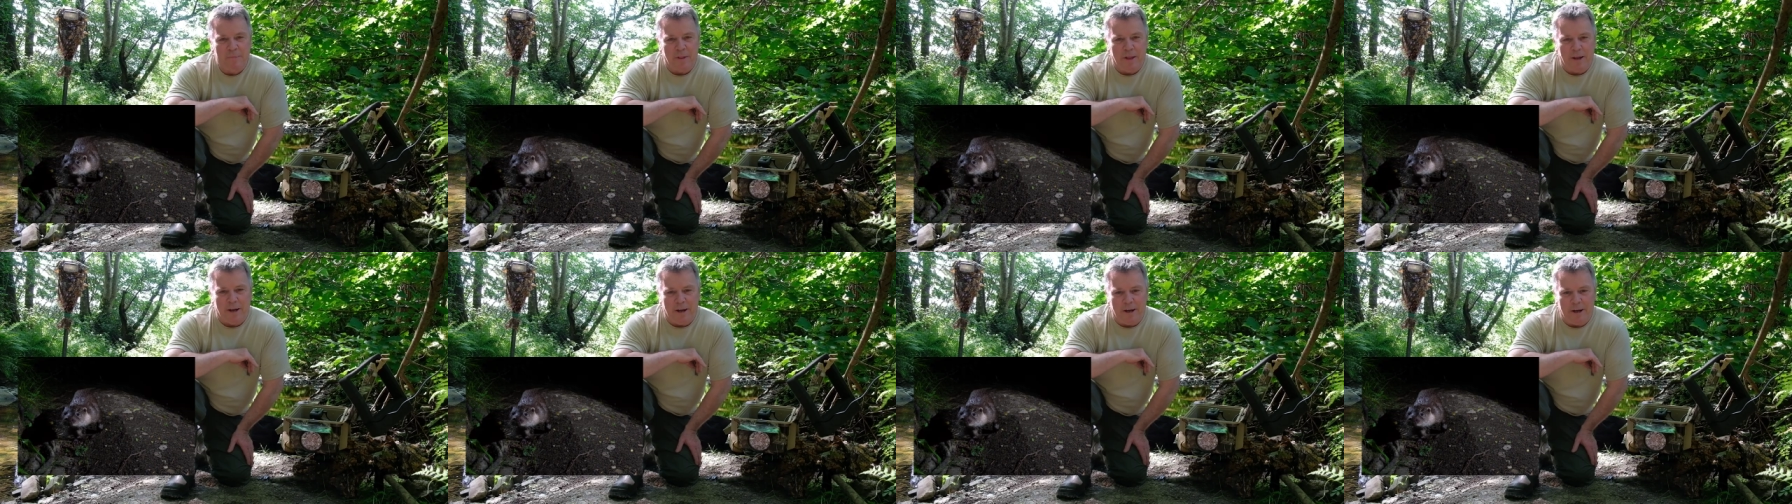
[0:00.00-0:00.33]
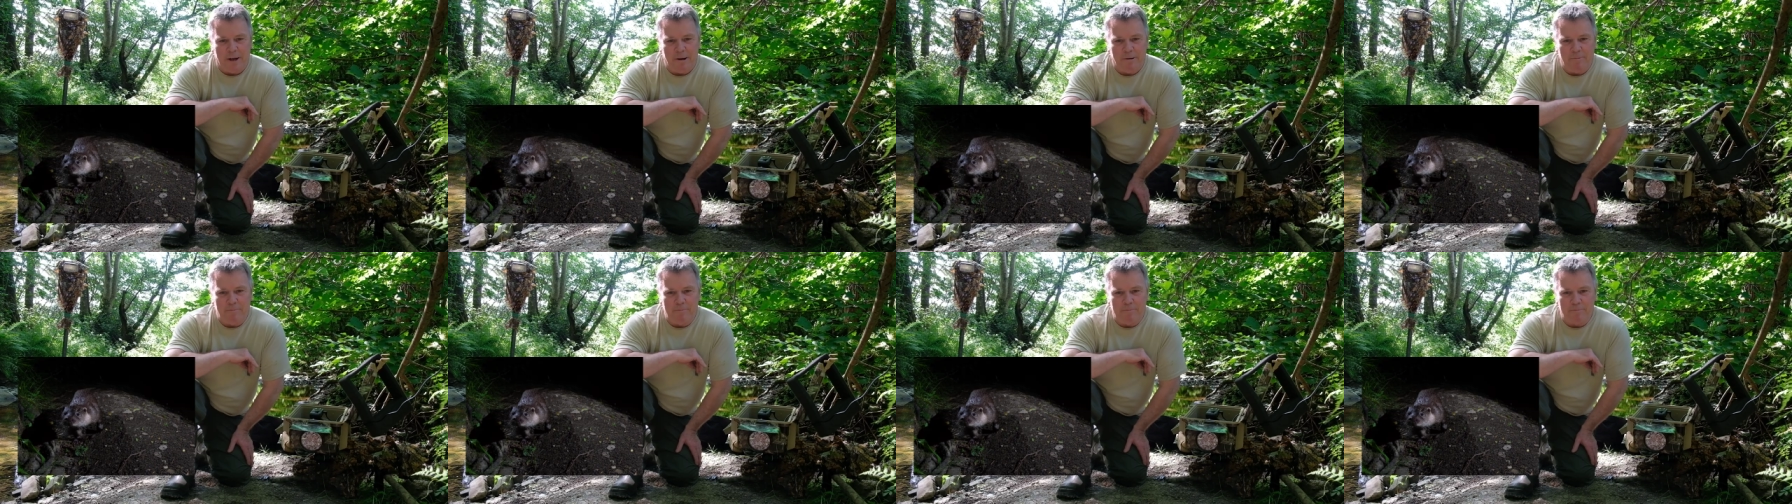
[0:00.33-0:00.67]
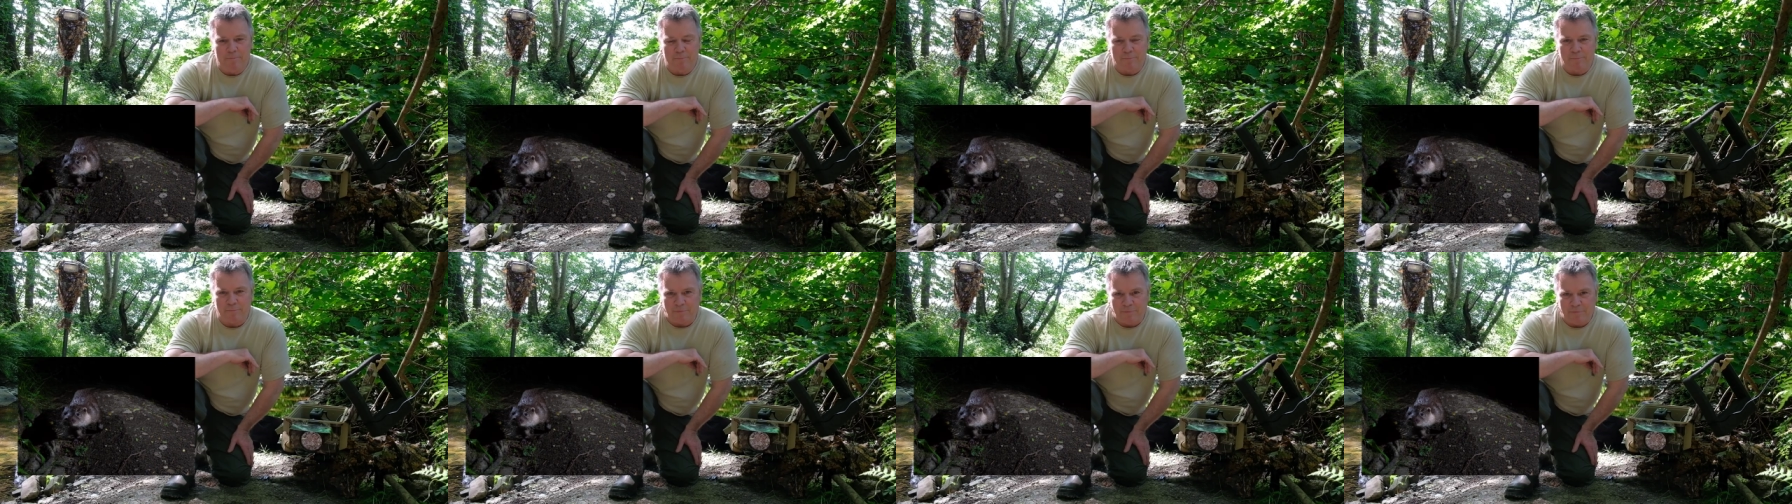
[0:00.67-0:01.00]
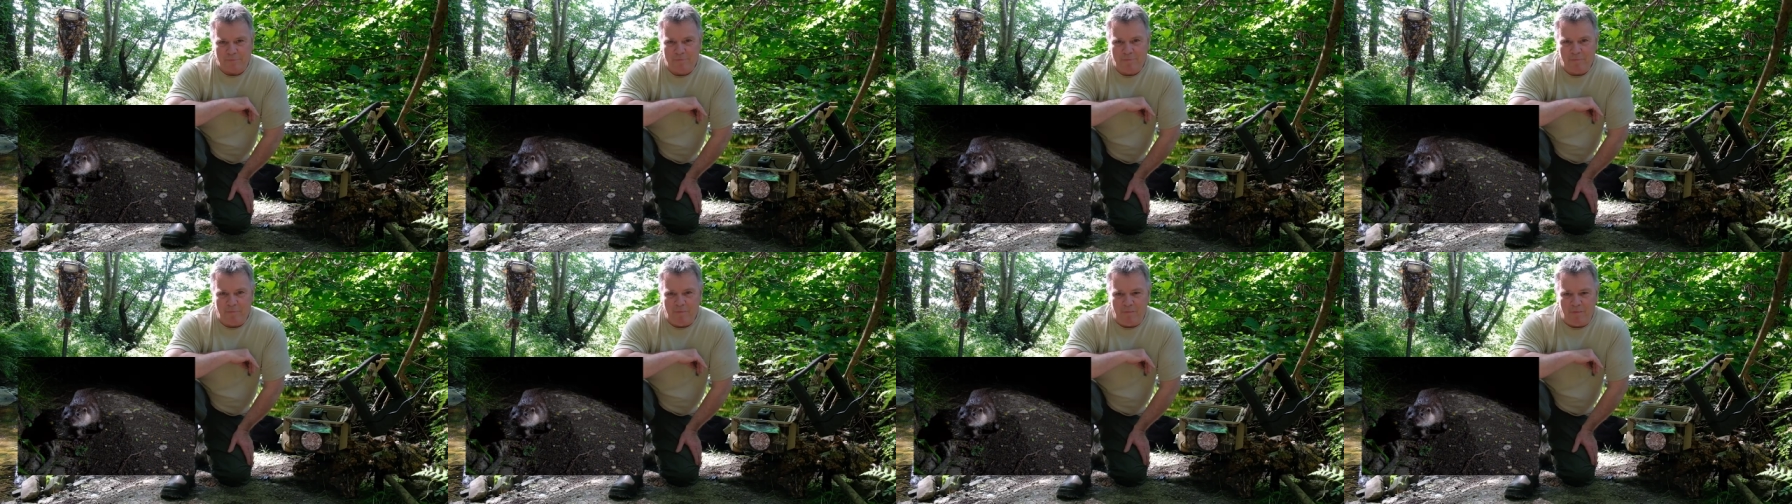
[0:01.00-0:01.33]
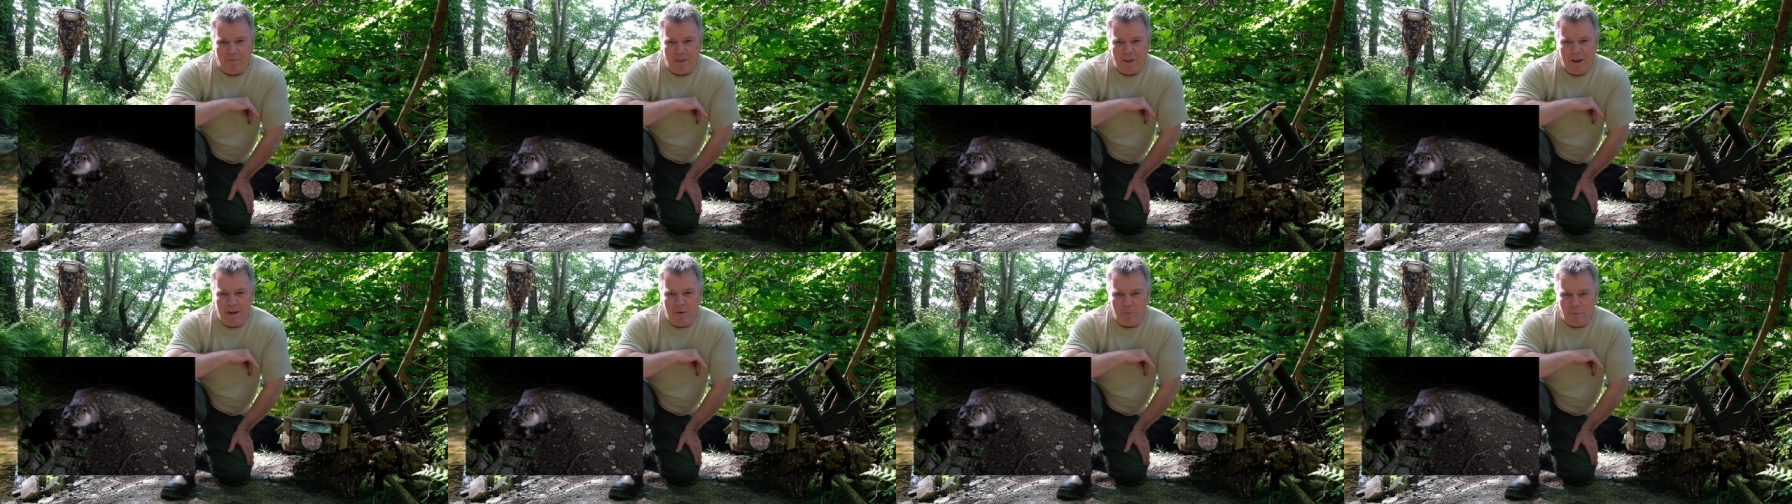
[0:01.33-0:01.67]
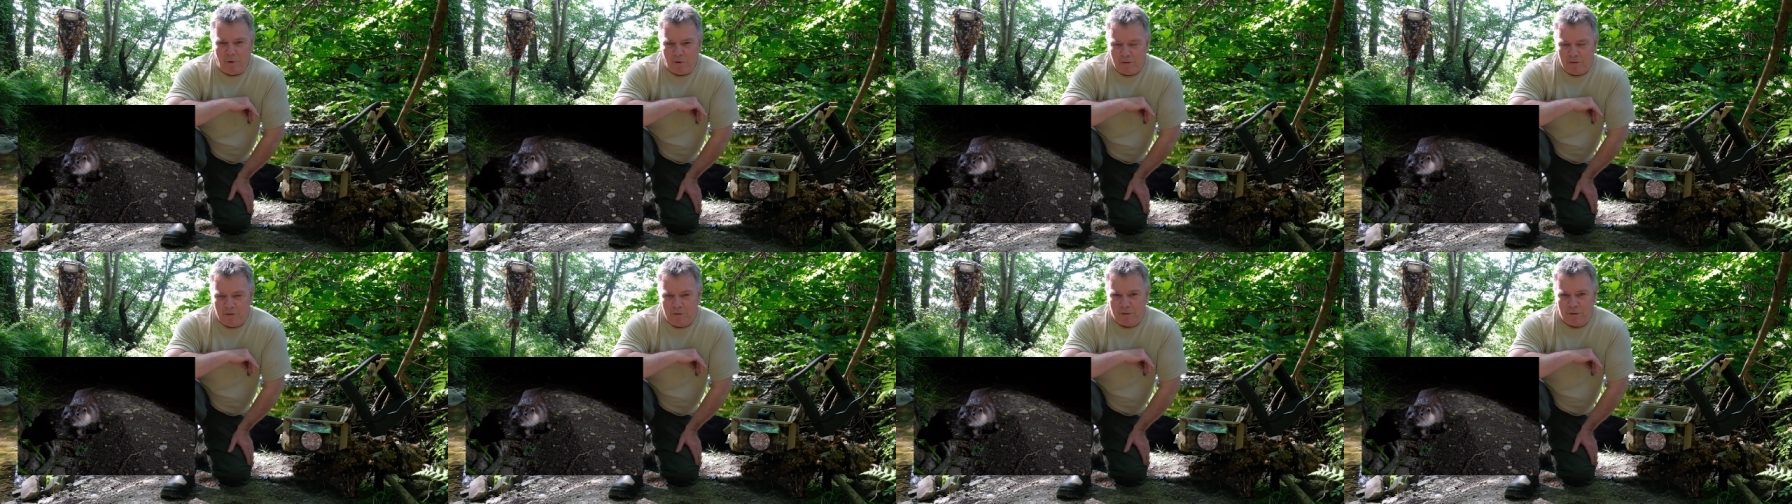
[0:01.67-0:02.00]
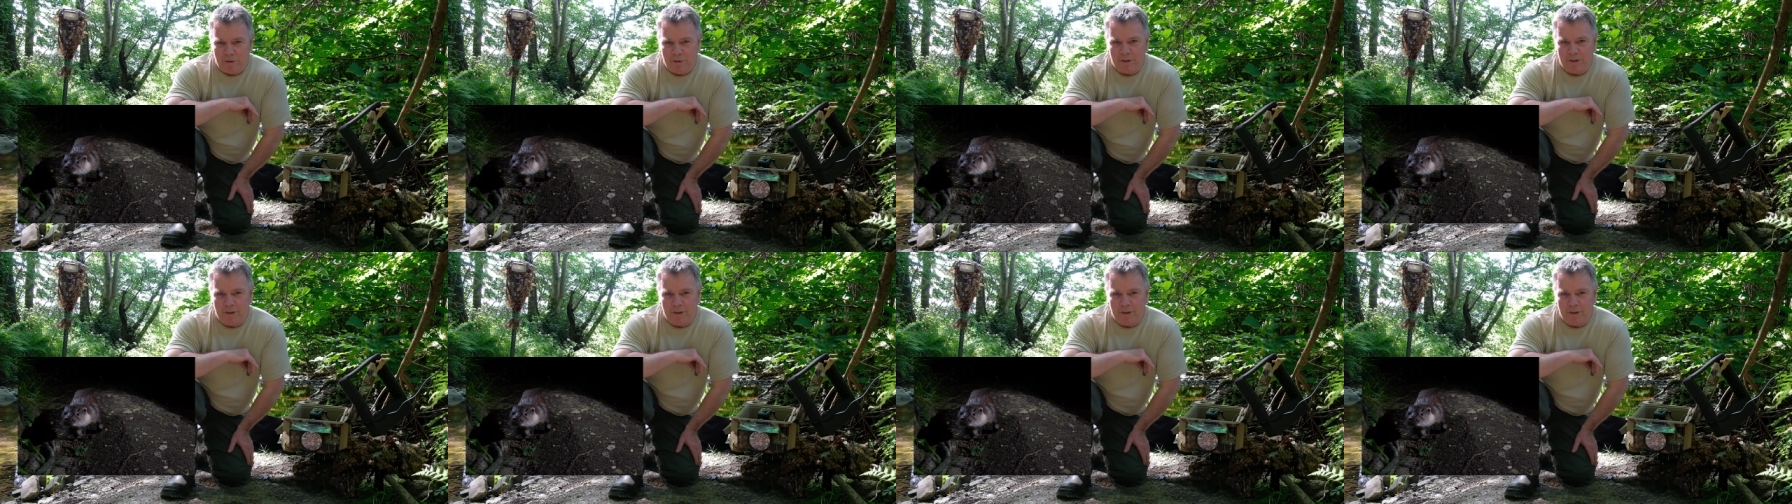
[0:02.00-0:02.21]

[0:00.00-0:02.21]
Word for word: Um, it wasn't